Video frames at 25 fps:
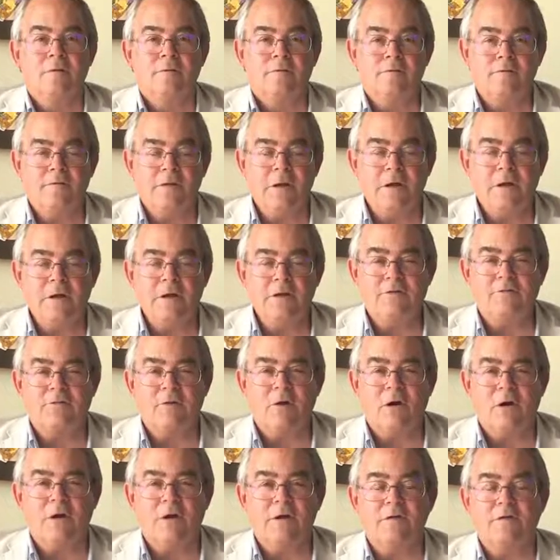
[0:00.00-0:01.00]
Sun
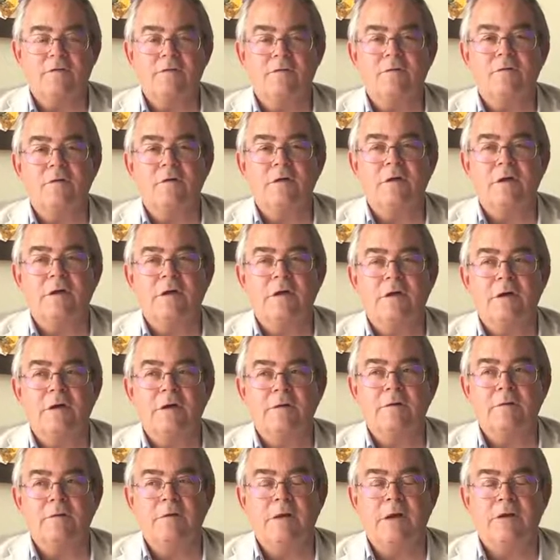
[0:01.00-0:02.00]
Electronics
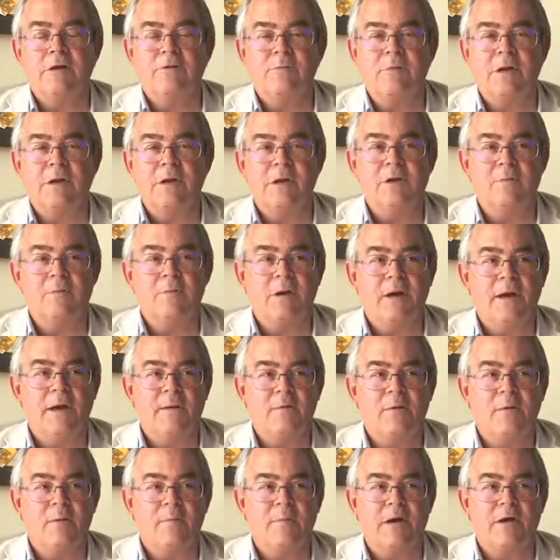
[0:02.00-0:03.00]
has been here in
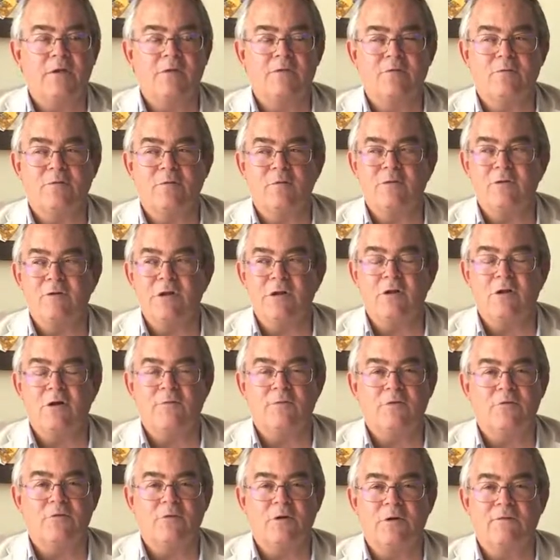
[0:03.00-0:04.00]
Miami about a little
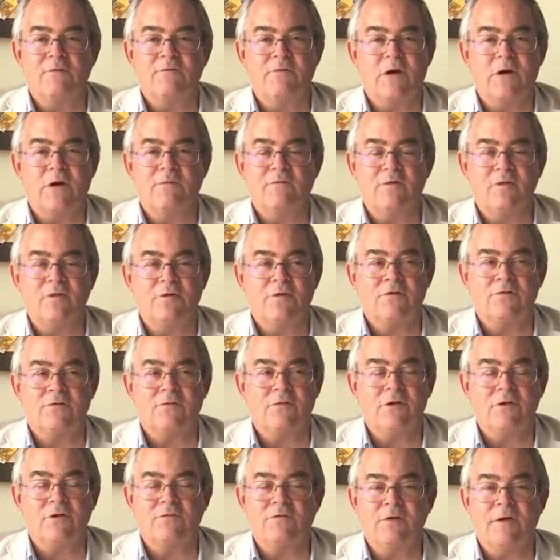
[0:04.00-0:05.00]
over 25 years,
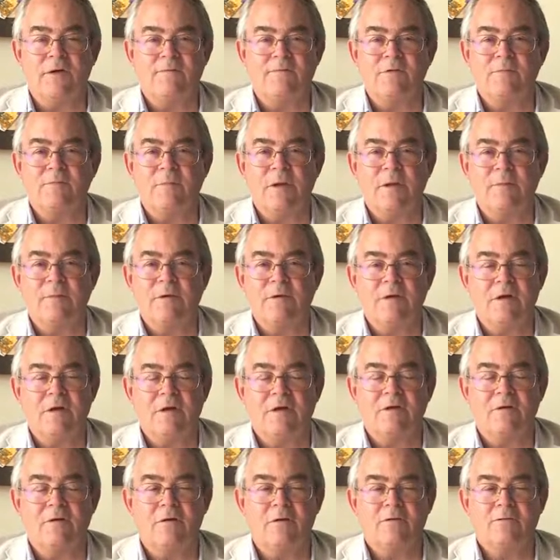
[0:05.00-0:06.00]
27 maybe,
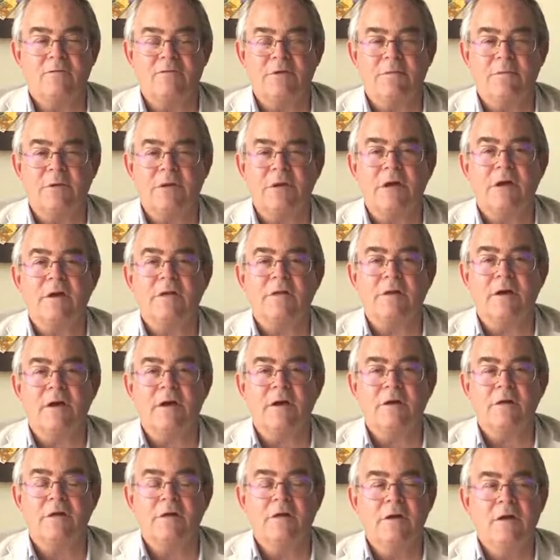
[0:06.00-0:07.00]
I don't know, something like
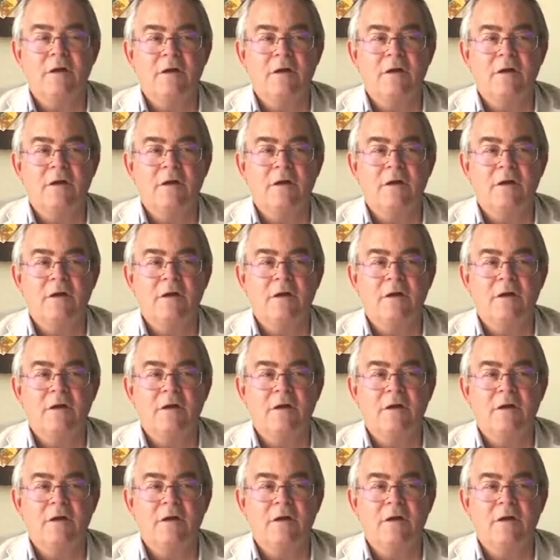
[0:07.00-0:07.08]
that.